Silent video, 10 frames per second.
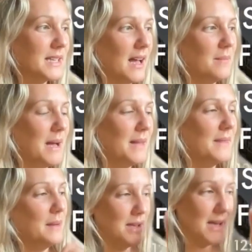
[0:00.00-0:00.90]
and
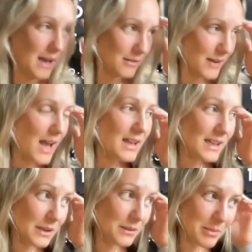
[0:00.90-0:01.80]
then we have
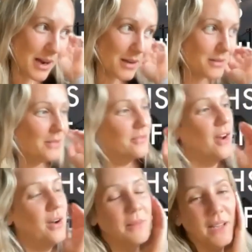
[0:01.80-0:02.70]
Louis Brown
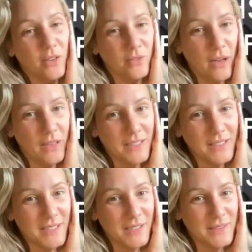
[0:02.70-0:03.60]
from
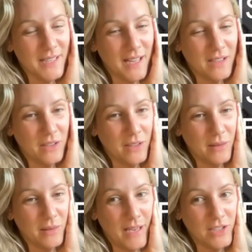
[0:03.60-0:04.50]
EcoVadis, who's
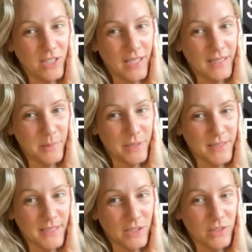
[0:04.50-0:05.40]
going to share his
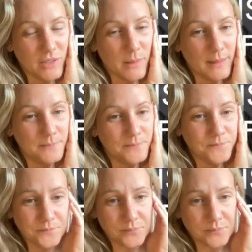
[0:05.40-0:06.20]
presentation as well.